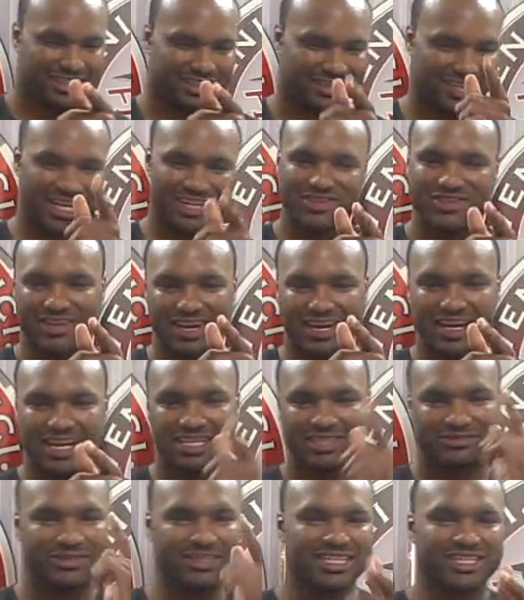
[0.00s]
thank you
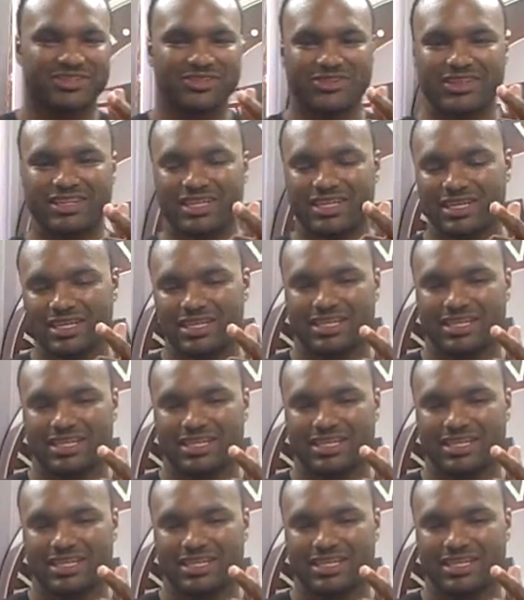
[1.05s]
guys, V3,